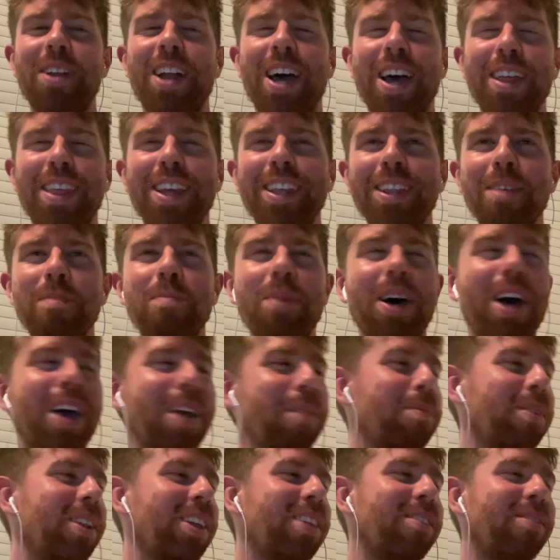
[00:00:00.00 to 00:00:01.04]
I think the
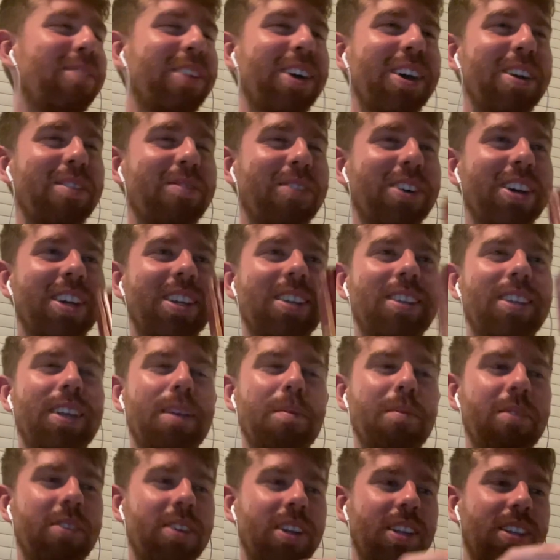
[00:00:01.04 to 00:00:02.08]
Bible is very, very
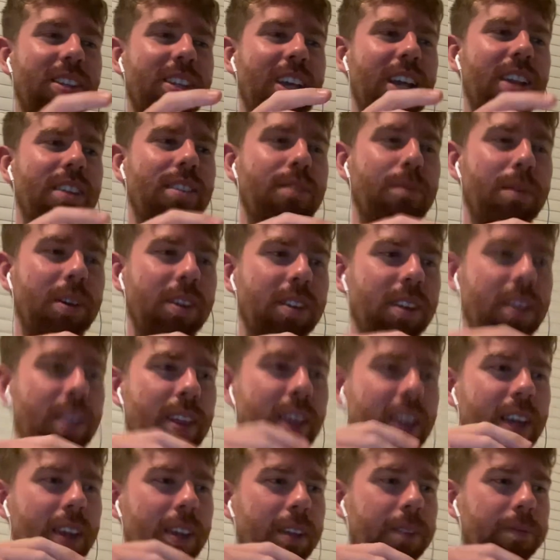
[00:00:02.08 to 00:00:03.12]
similar in a sense, because
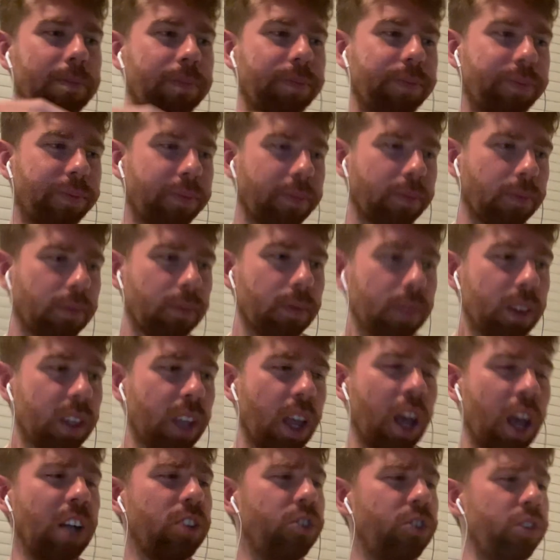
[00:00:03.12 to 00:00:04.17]

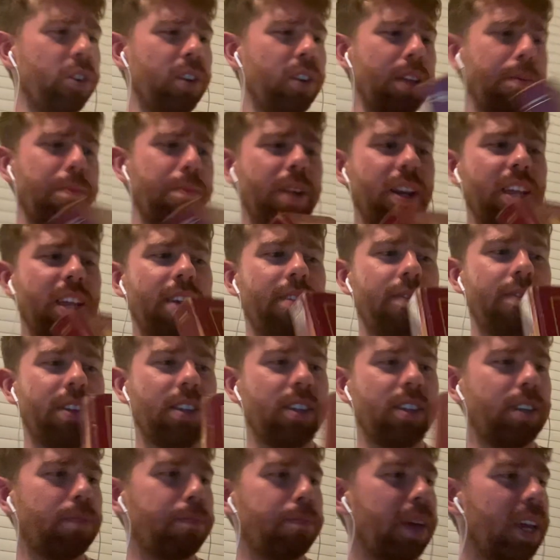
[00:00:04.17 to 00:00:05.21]
I truly believe this
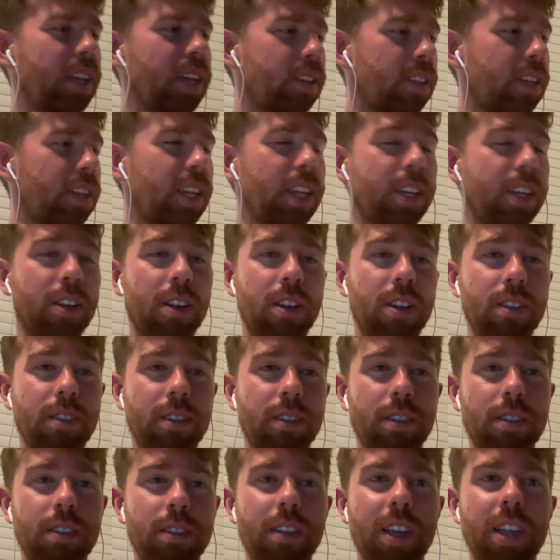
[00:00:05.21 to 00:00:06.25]
is basically
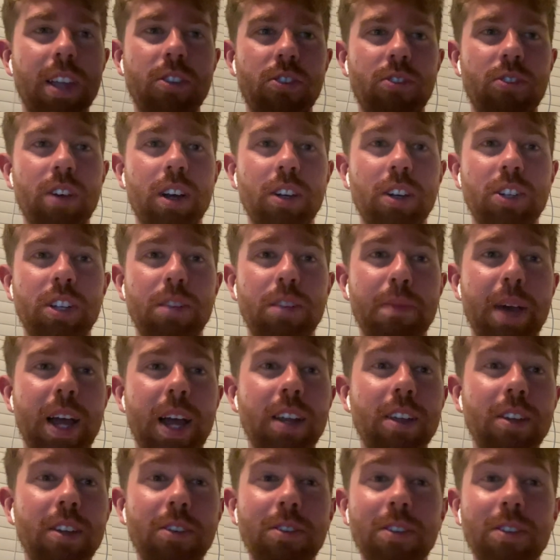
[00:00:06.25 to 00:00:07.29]
God's instruction
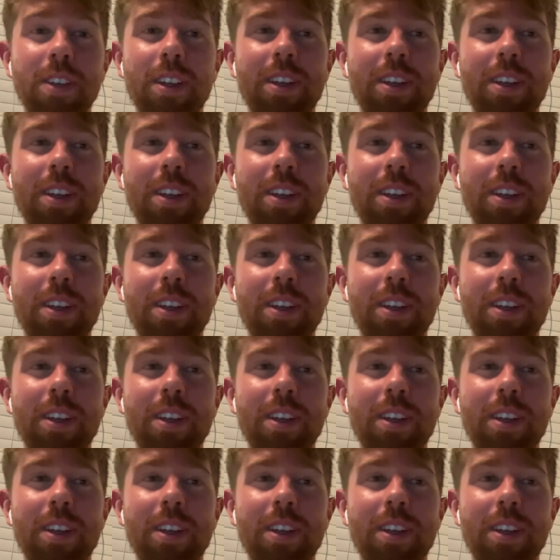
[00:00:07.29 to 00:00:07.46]
manual.